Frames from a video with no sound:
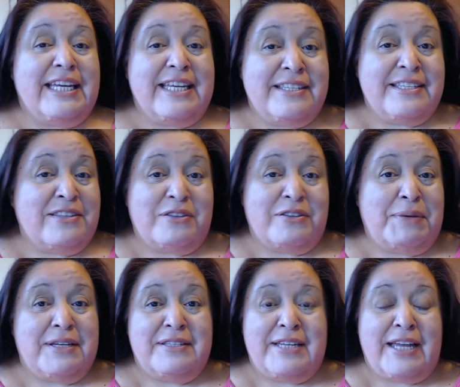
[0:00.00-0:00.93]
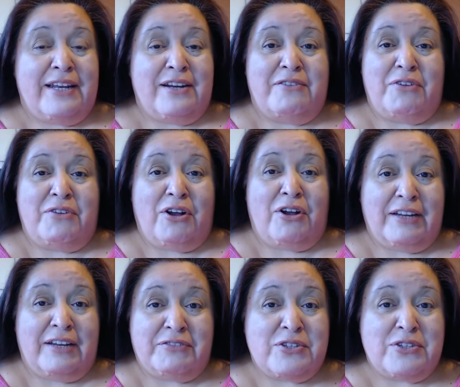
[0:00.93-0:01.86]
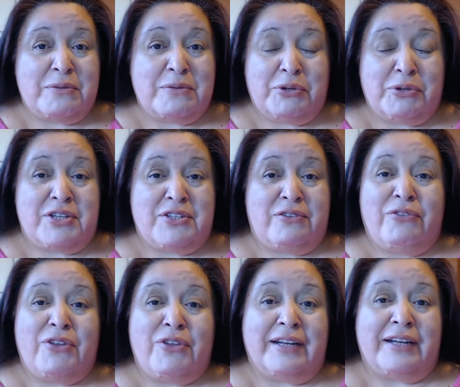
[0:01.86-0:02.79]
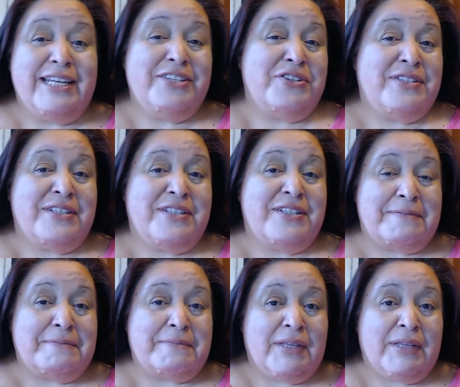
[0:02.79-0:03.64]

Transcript: isn't the big tent of all leftist and progressive thought. It just isn't.